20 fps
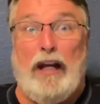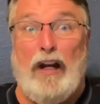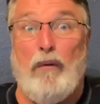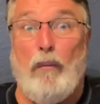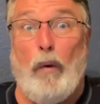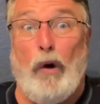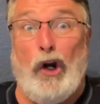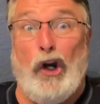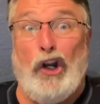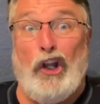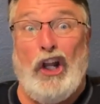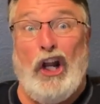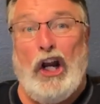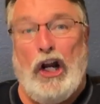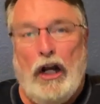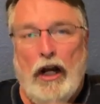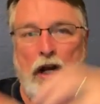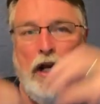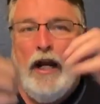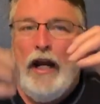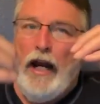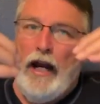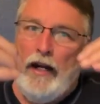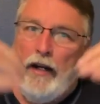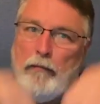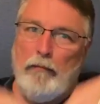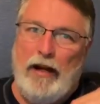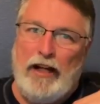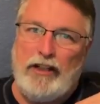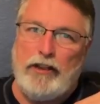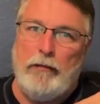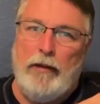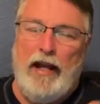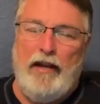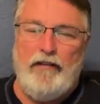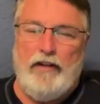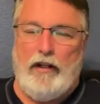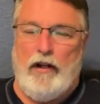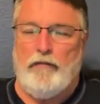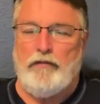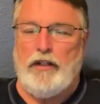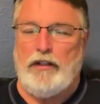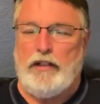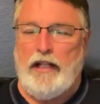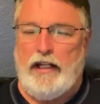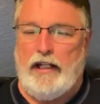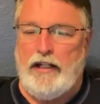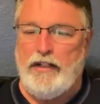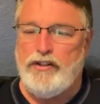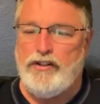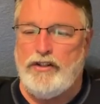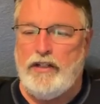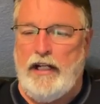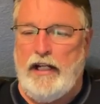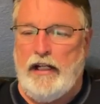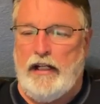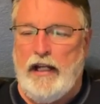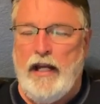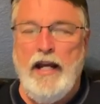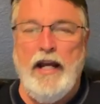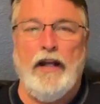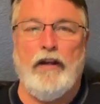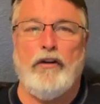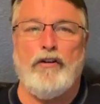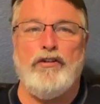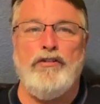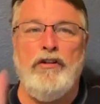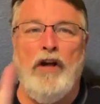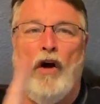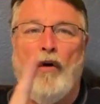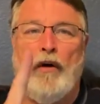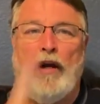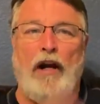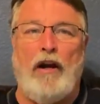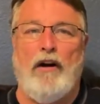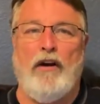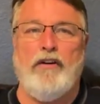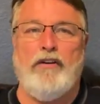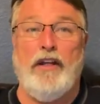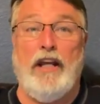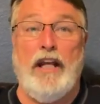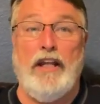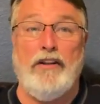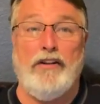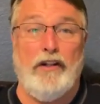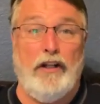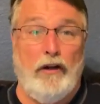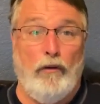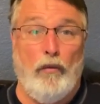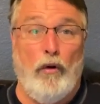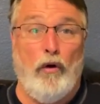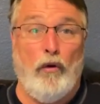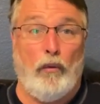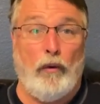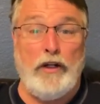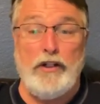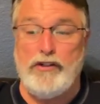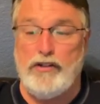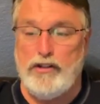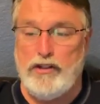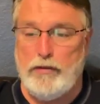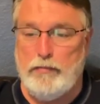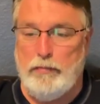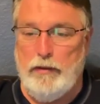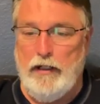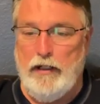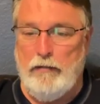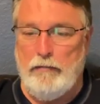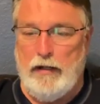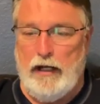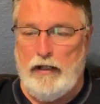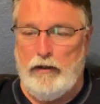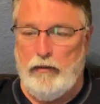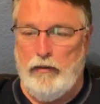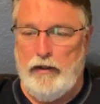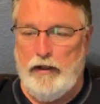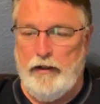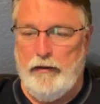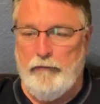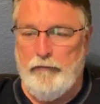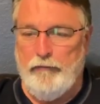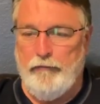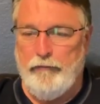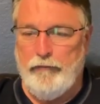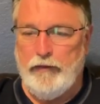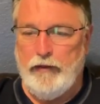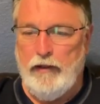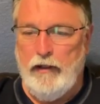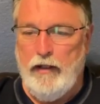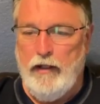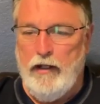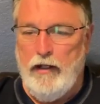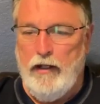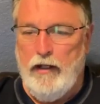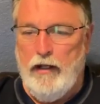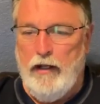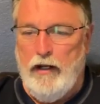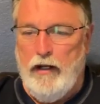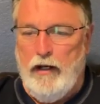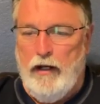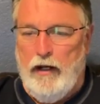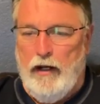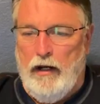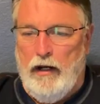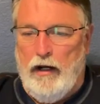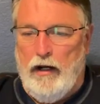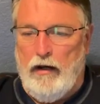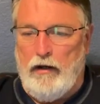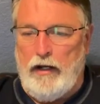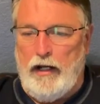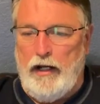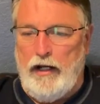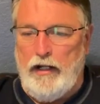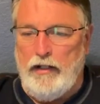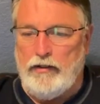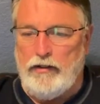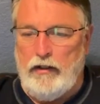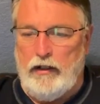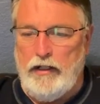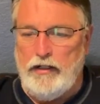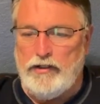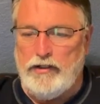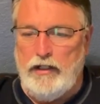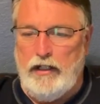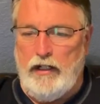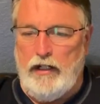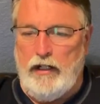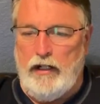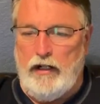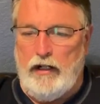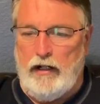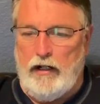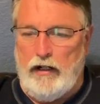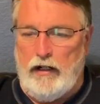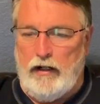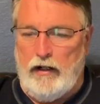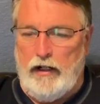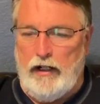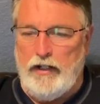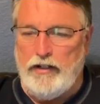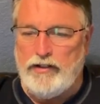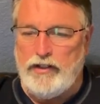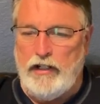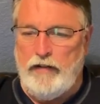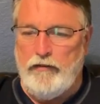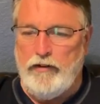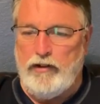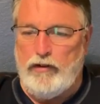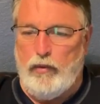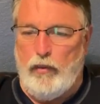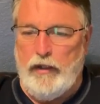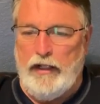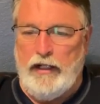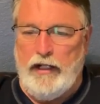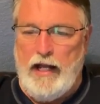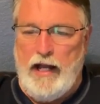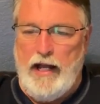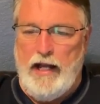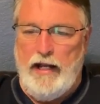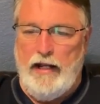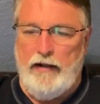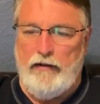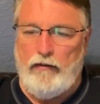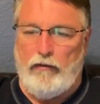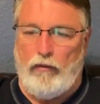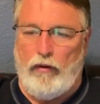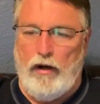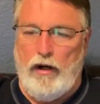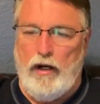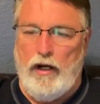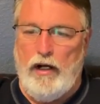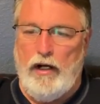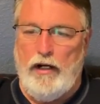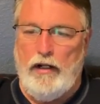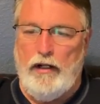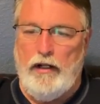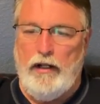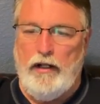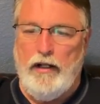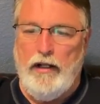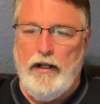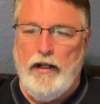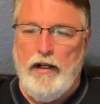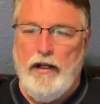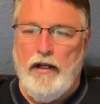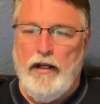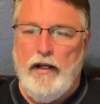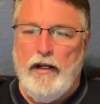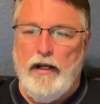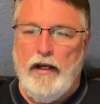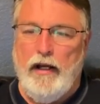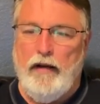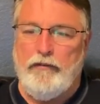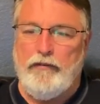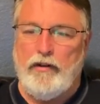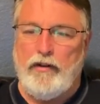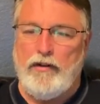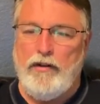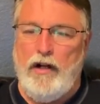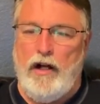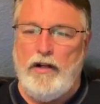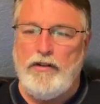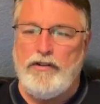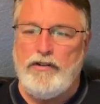word there. And it makes them heavy enough that they can sink. There's no guarantee that it won't resuspend, by the way. Okay, so let's see here. It is 7:29. Ron, if there's not